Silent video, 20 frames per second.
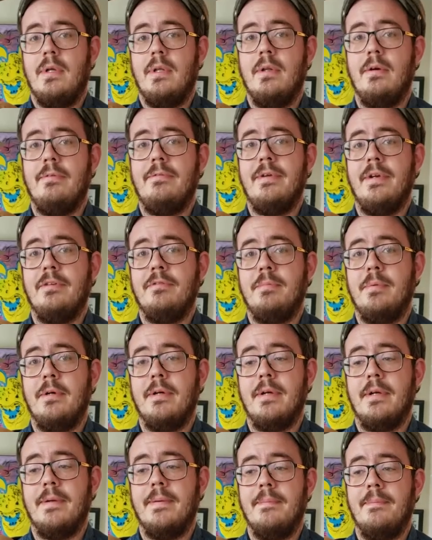Hello, Facebook.
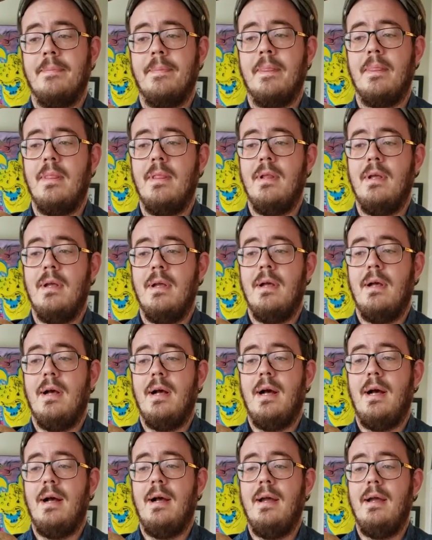
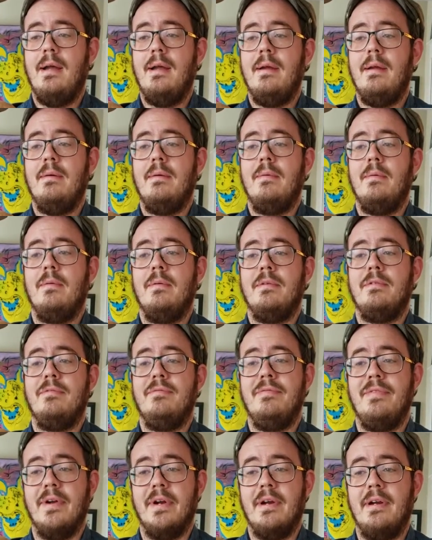I was
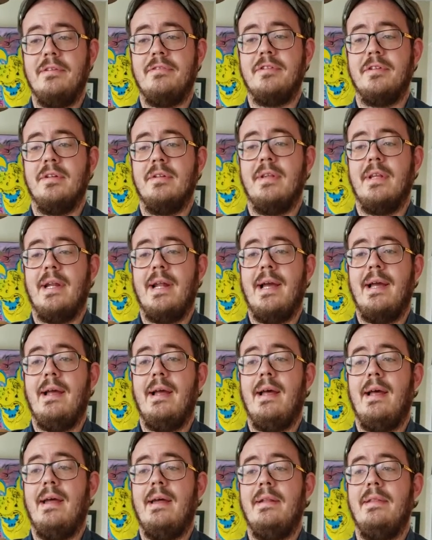very certain that I
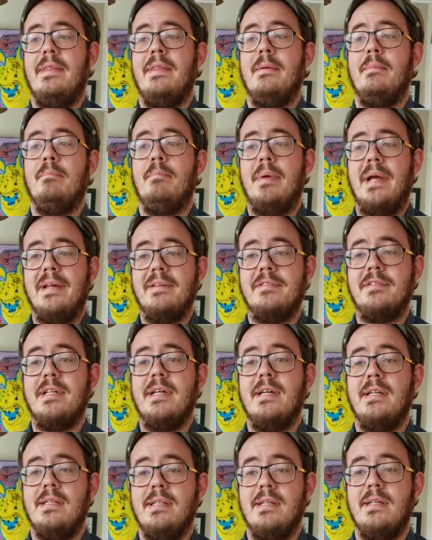had the best
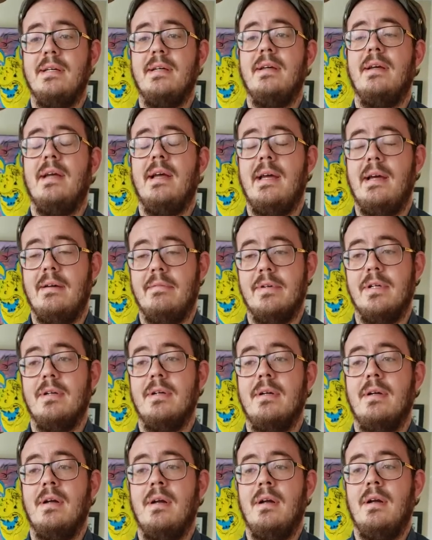idea
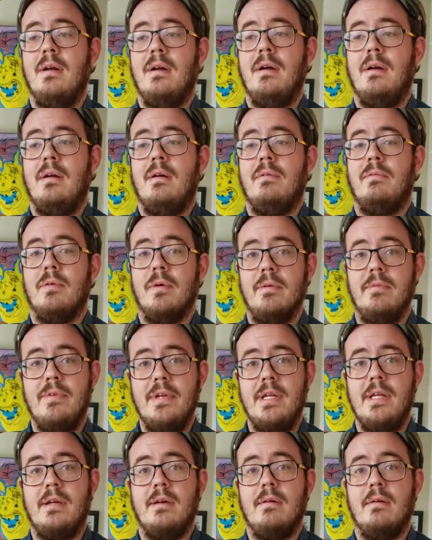ever for a
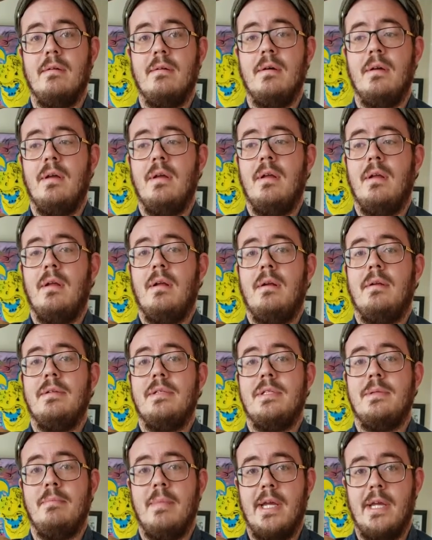video
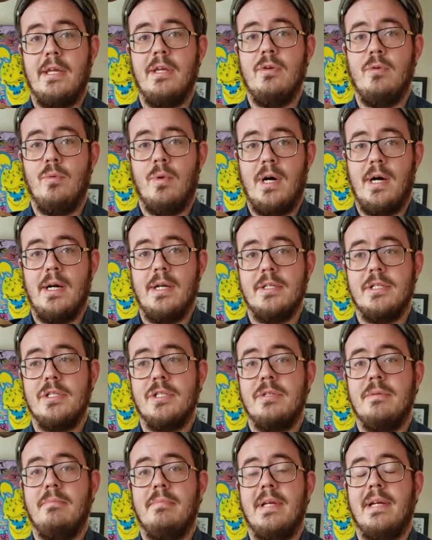to make you
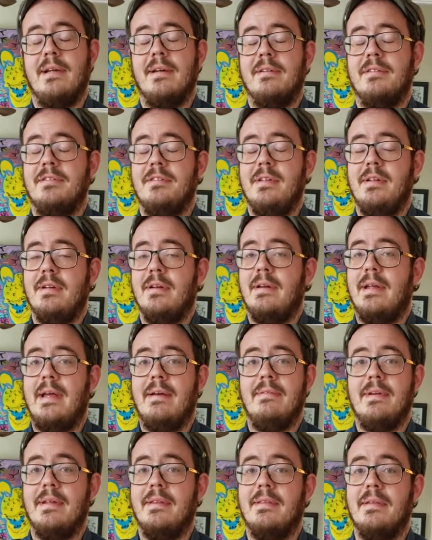watch because you don't
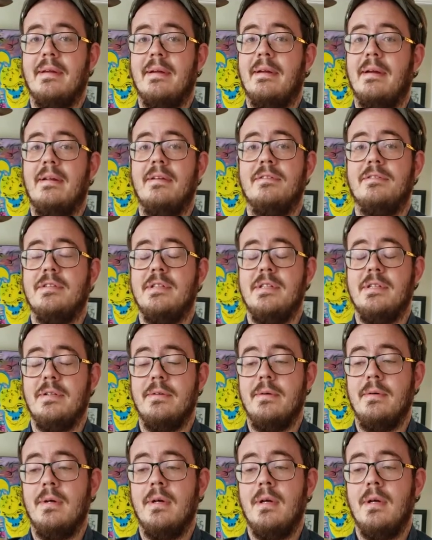have anything else to do.